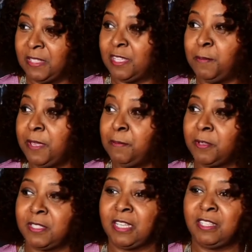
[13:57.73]
some
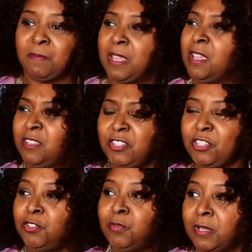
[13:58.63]
people say to me,
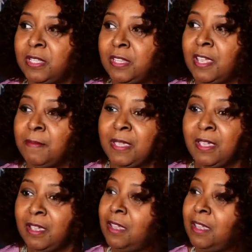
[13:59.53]
just do one thing.